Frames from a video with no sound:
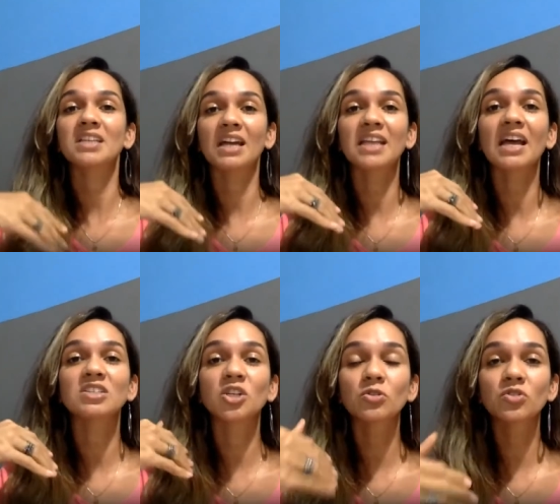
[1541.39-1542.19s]
that
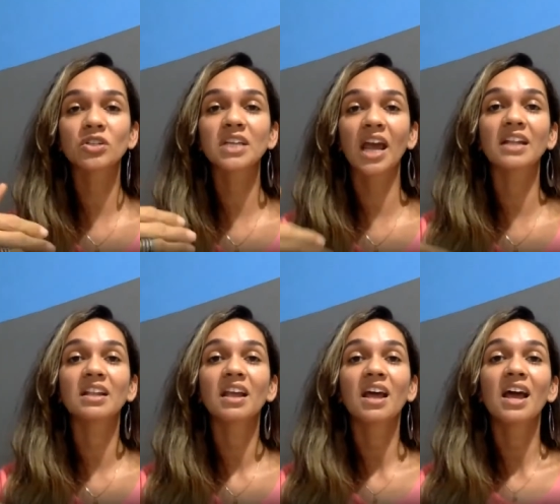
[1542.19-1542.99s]
children can
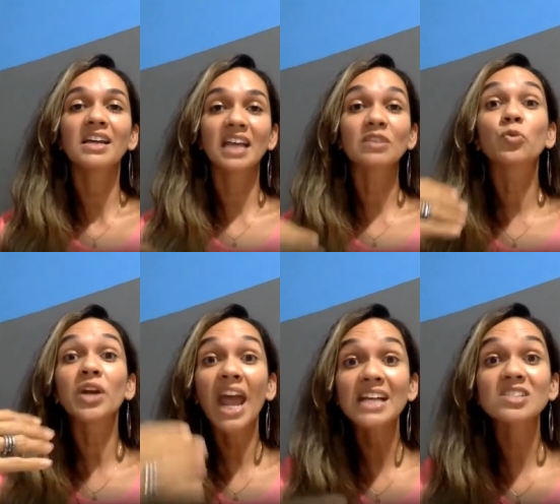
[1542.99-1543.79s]
can
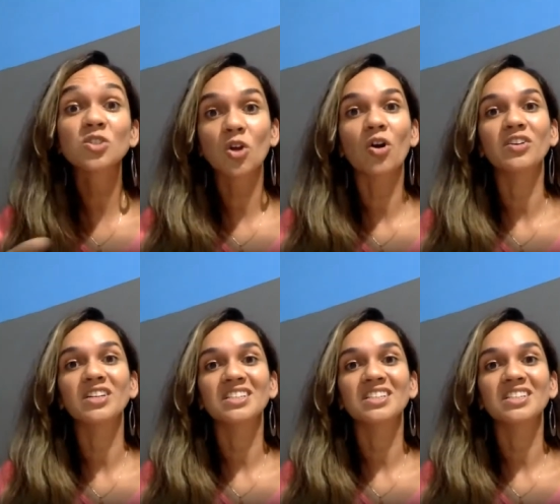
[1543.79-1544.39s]
create stories.